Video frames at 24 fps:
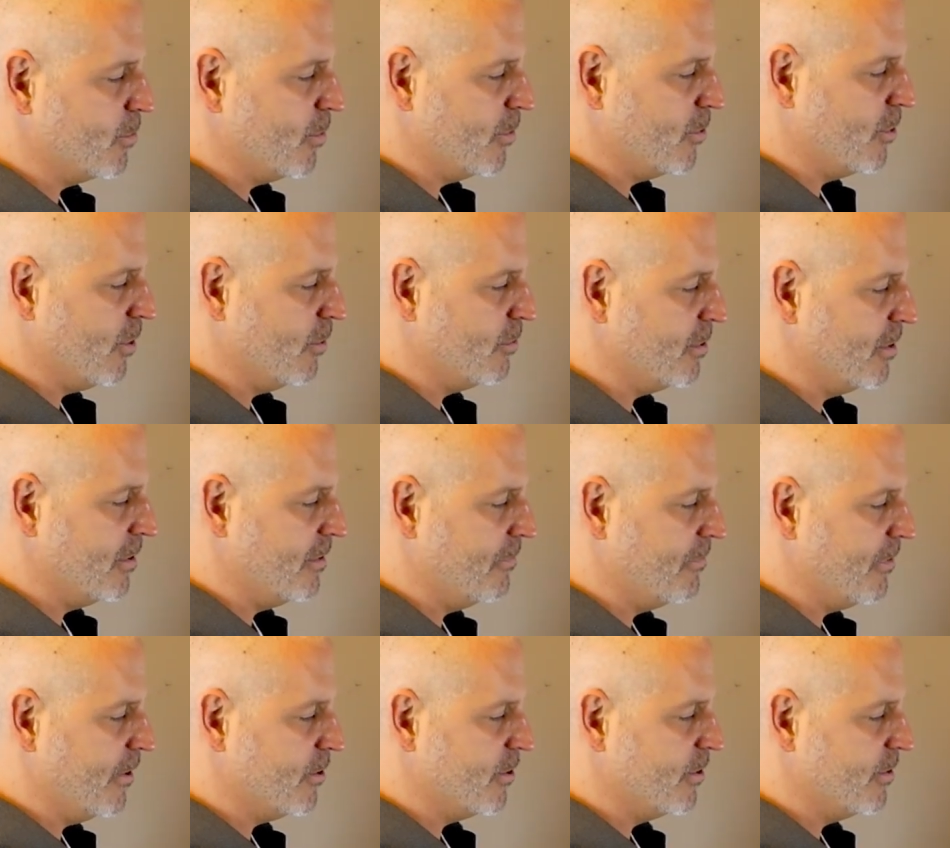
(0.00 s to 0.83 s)
which shows a
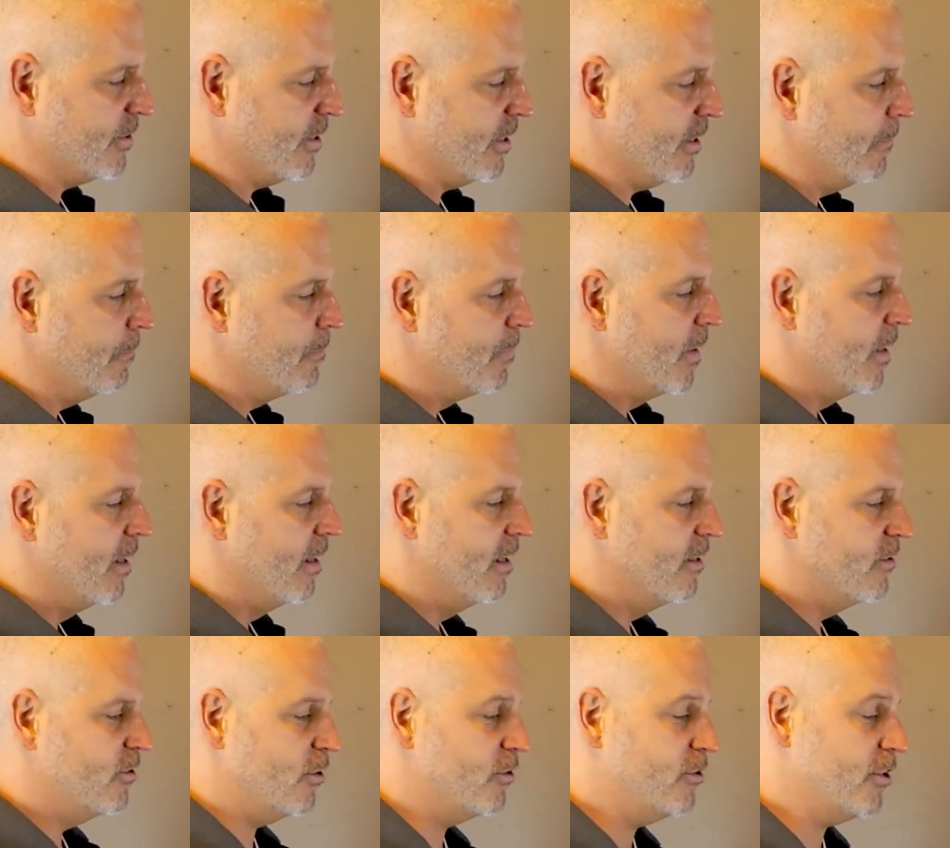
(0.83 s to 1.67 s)
deficiency.
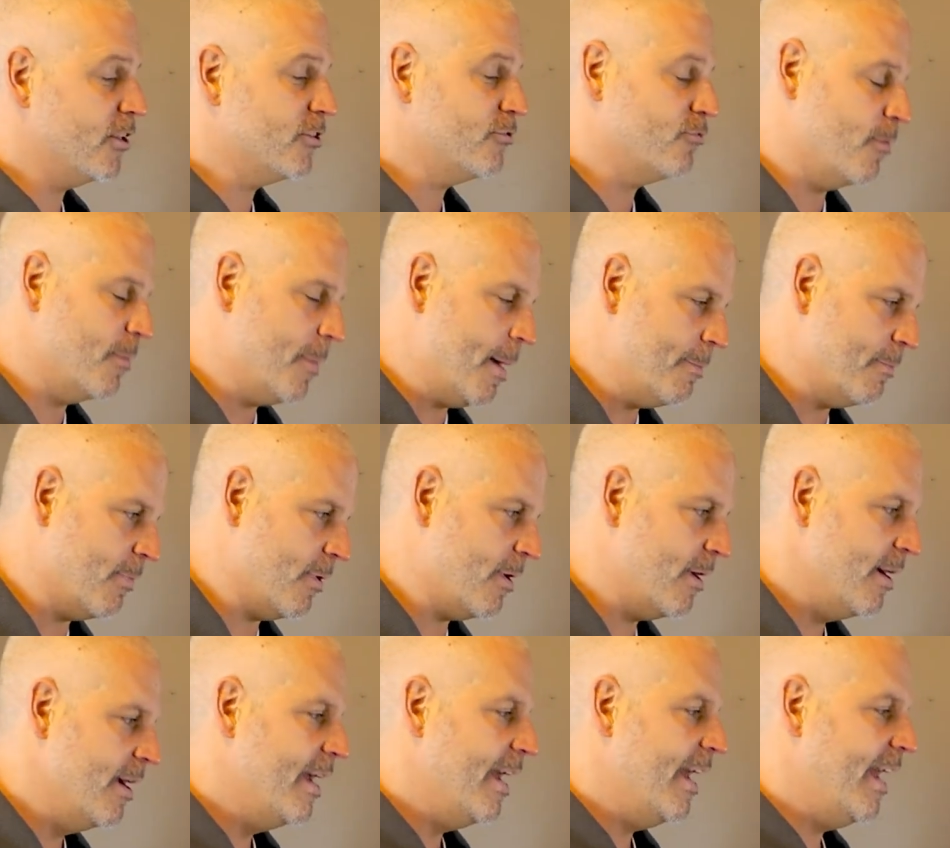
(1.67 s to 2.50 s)
So just
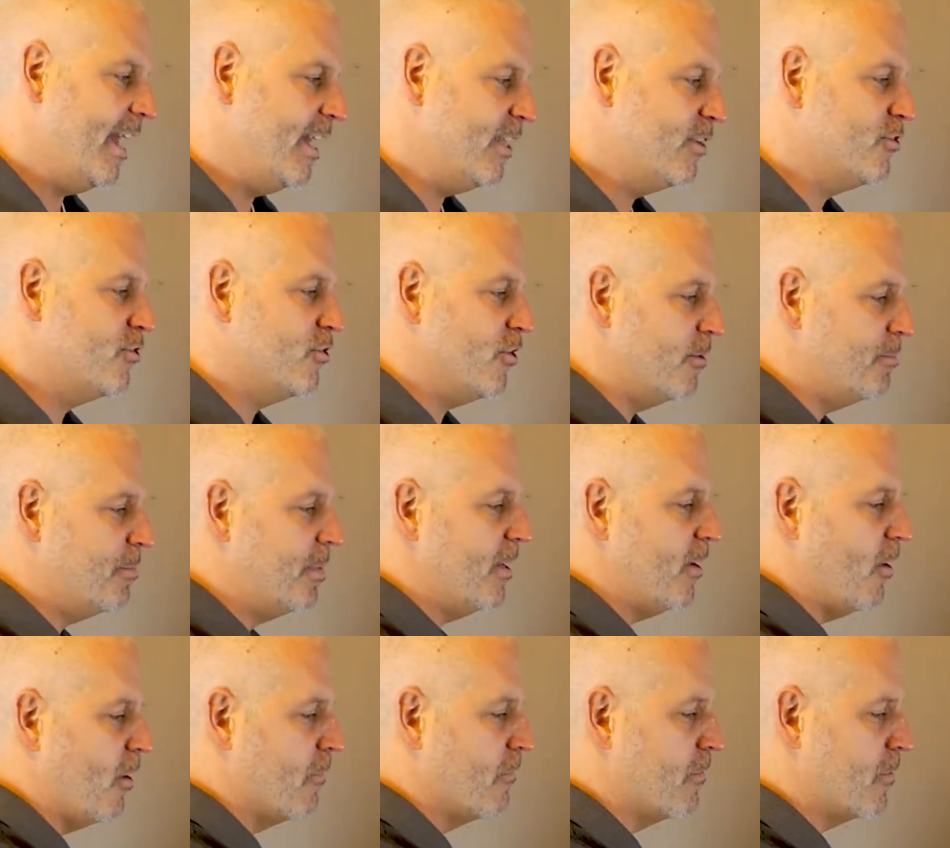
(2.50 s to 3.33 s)
remember, it should
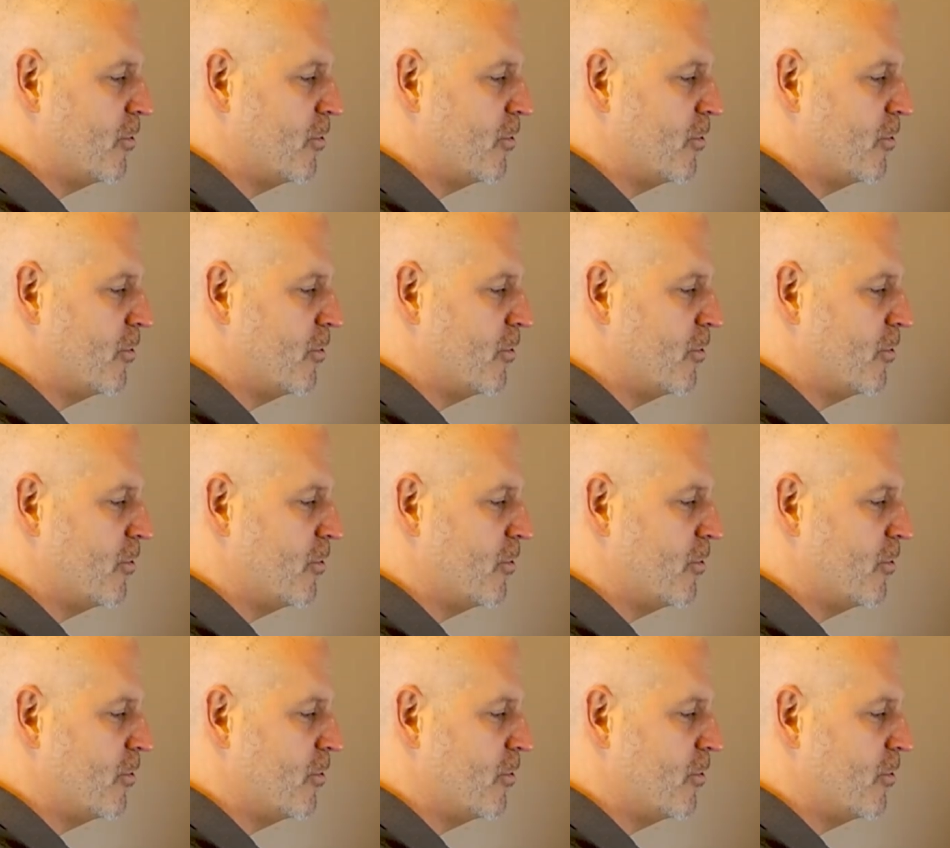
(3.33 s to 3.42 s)
be over